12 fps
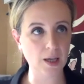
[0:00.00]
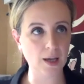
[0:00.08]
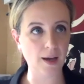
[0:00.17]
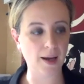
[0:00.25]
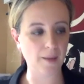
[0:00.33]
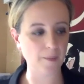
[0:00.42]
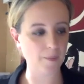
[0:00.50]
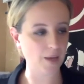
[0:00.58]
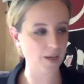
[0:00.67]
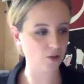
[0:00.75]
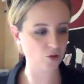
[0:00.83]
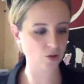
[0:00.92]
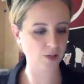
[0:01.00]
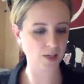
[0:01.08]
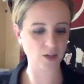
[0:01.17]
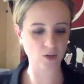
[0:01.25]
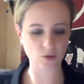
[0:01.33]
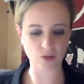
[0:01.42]
um, and
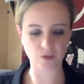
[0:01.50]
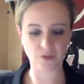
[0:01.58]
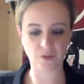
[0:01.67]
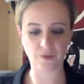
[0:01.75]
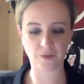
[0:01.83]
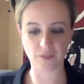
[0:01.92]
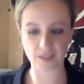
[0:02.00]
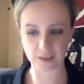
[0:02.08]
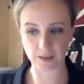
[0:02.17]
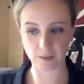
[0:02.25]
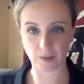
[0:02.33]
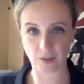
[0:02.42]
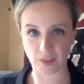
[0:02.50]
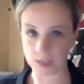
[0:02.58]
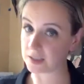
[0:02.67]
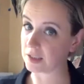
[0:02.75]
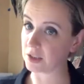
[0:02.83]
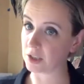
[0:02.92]
trying not to fiddle with
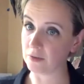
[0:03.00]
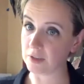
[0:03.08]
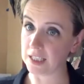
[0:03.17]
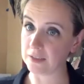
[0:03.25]
things that don't need